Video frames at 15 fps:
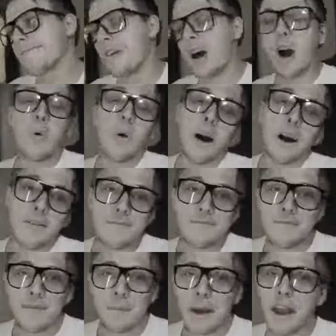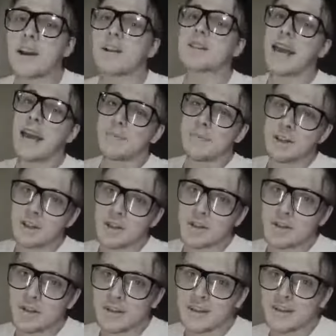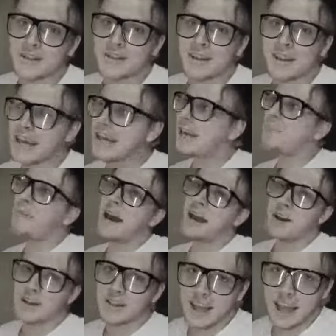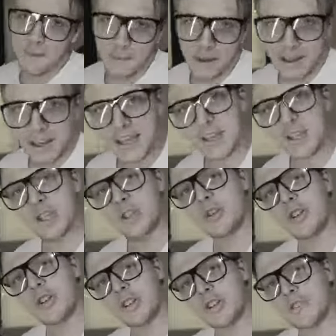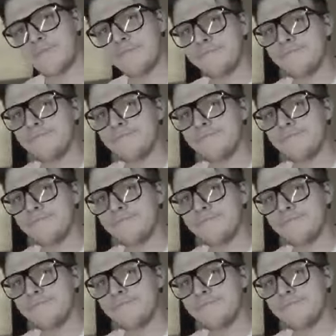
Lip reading: Oh well, beggars can't be choosers. E-baggers can't be E-choosers.